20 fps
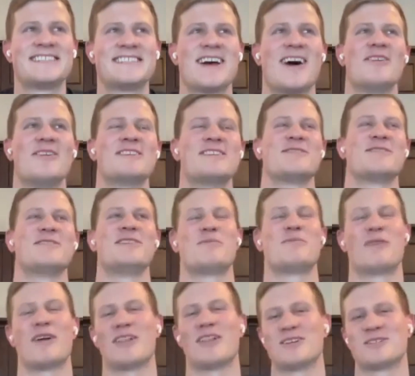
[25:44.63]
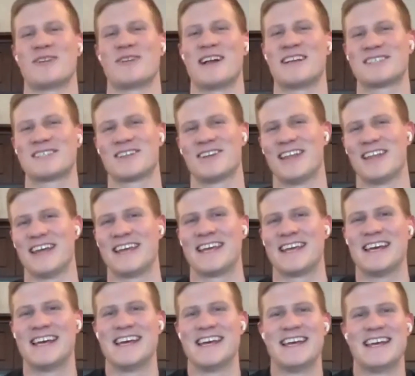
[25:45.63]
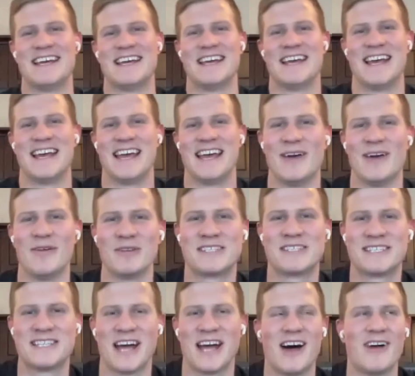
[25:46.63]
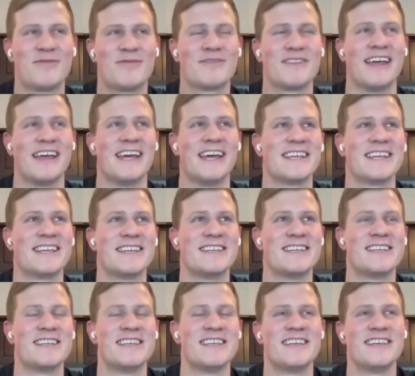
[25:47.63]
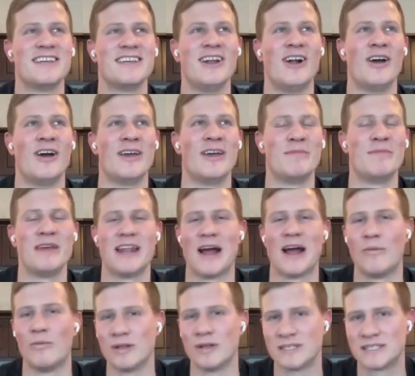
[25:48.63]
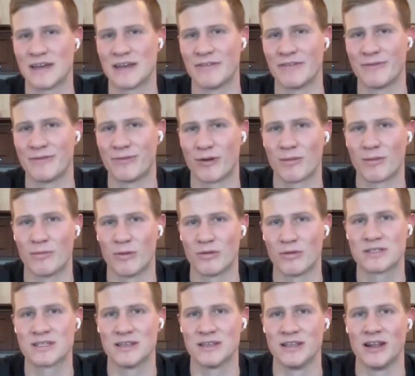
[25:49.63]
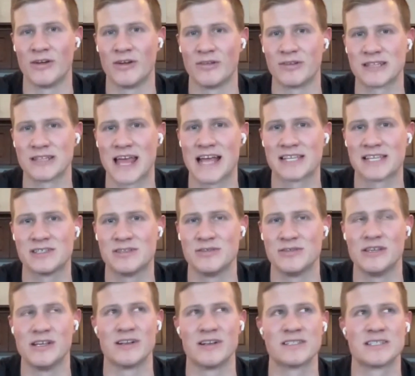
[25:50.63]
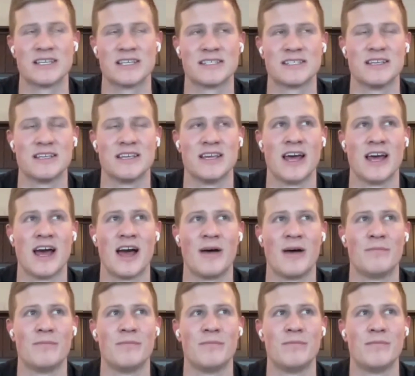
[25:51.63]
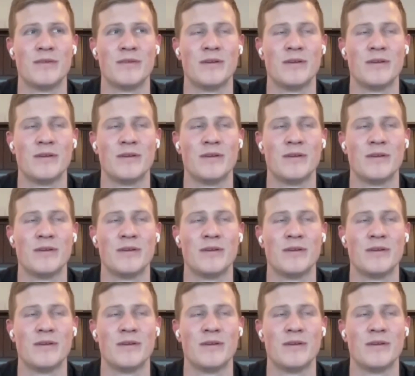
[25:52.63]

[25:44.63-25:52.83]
It's always when your brothers wrestle. Like it was tough. Like him being at 174 most his last 2 years is and